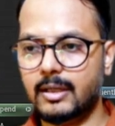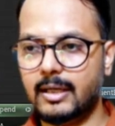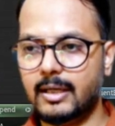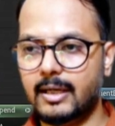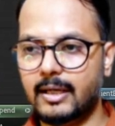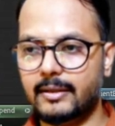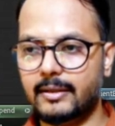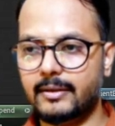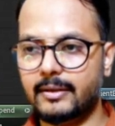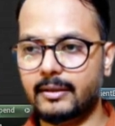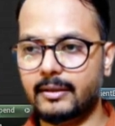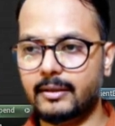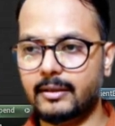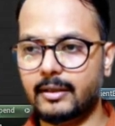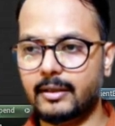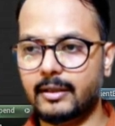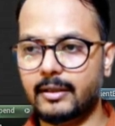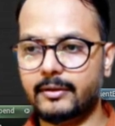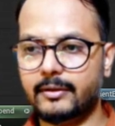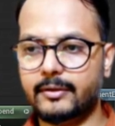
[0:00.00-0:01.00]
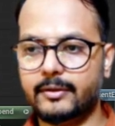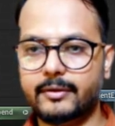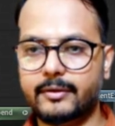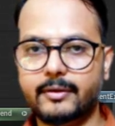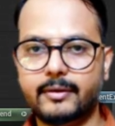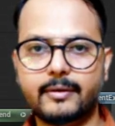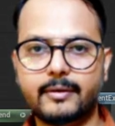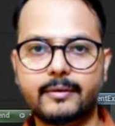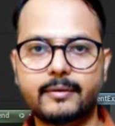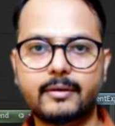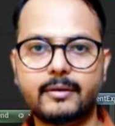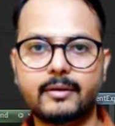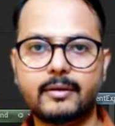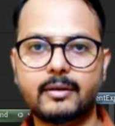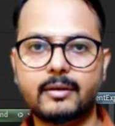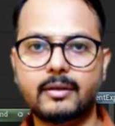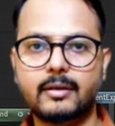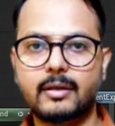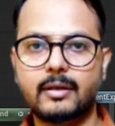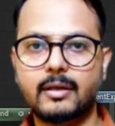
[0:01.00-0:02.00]
and then connect it here.
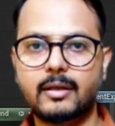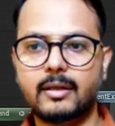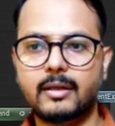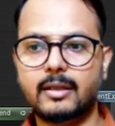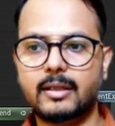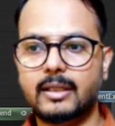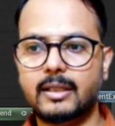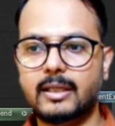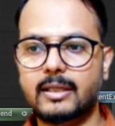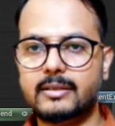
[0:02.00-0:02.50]
Let's